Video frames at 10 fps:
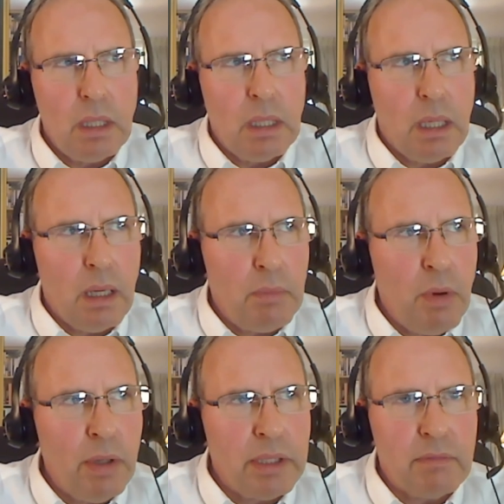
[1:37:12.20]
uh,
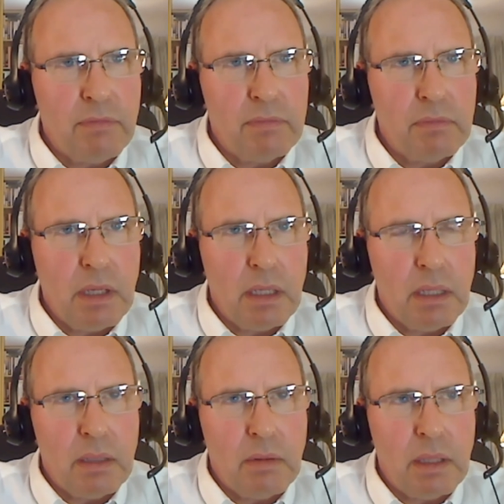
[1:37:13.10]
point and
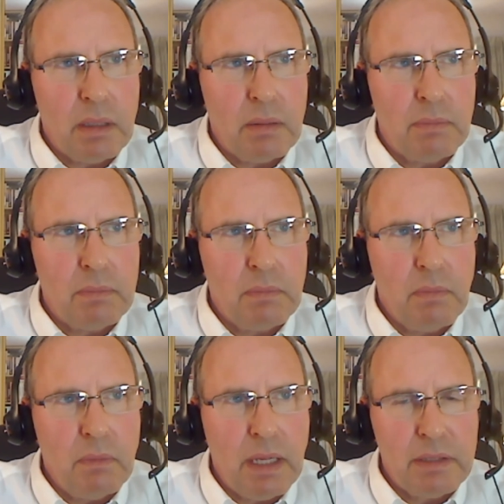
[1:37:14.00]
a,
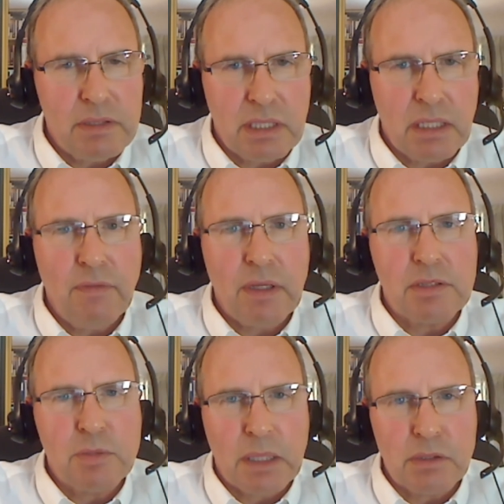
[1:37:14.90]
rather significant
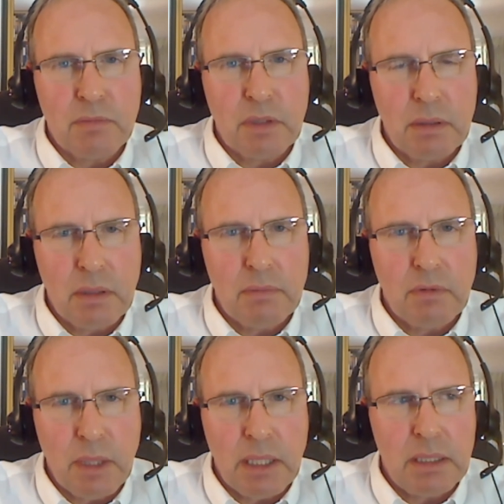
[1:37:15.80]
spectrum of
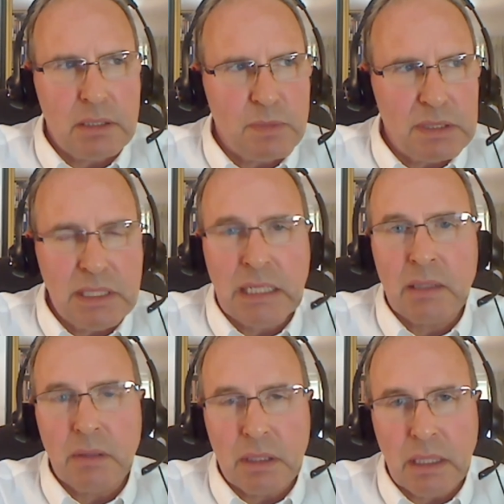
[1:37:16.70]
commodities,
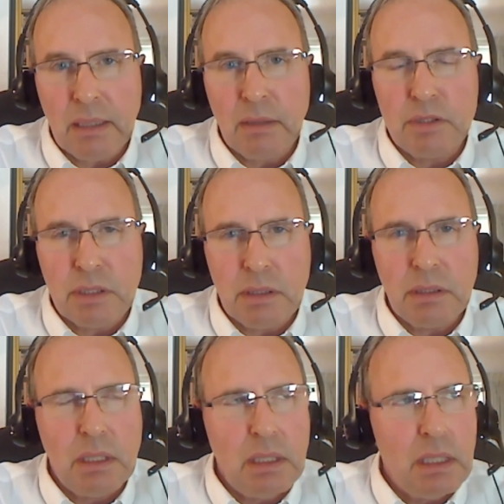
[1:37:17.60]
particularly in
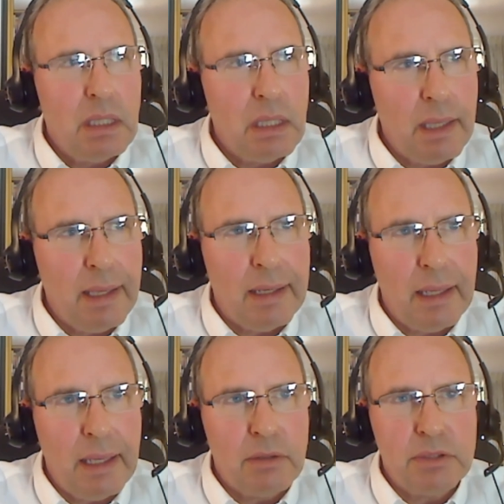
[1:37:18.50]
energy
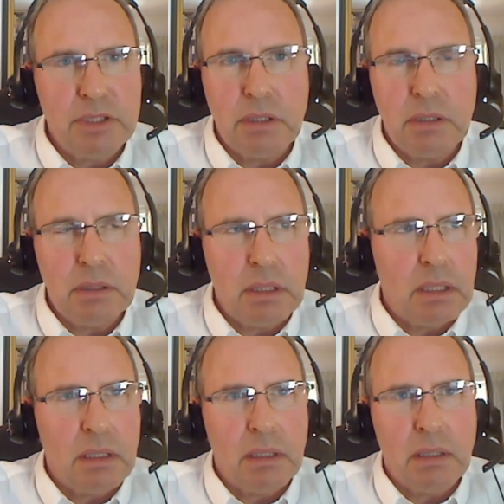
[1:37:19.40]
and energy,
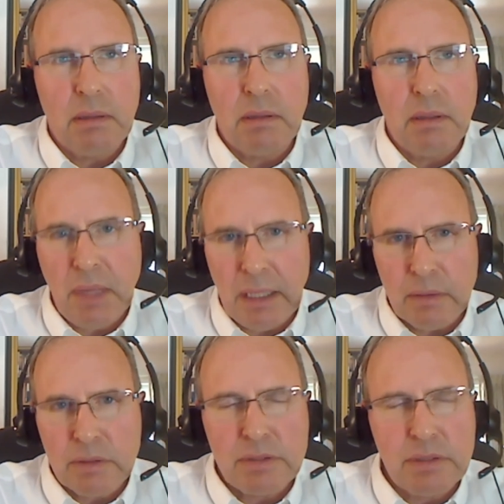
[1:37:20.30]
uh,
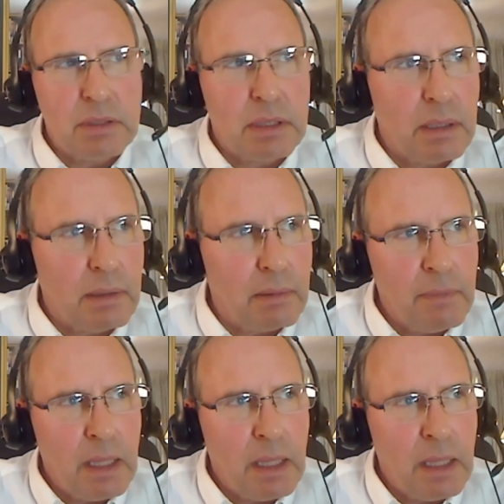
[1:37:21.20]
metals, uh,